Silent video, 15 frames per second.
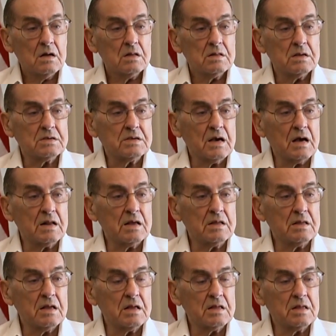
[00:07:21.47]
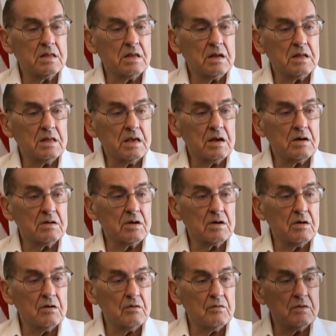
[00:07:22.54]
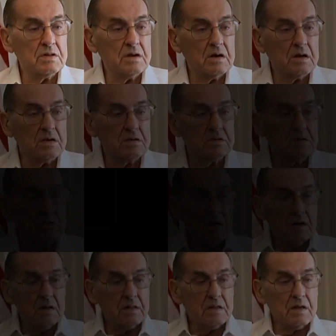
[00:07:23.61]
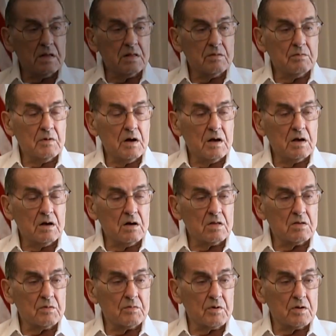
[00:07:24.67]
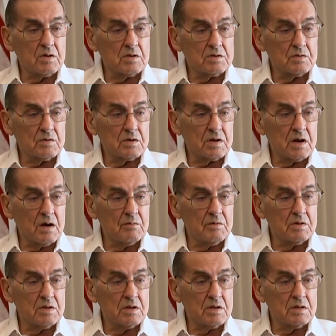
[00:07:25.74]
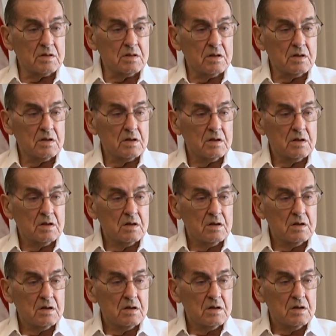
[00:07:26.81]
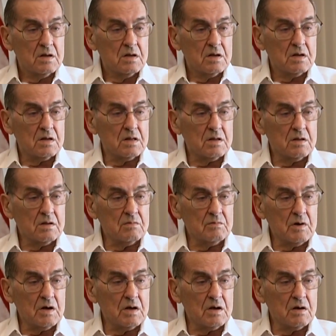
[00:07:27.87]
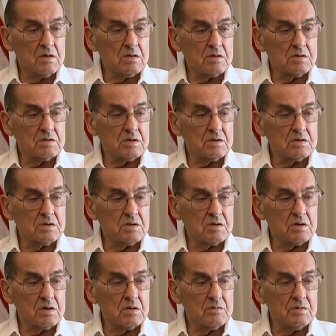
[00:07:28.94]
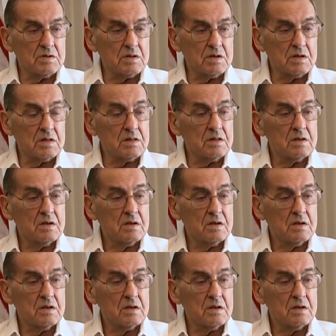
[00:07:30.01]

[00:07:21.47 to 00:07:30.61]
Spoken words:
decided that they're going to go with us. And then my other brothers were coming in, and my other sister coming in.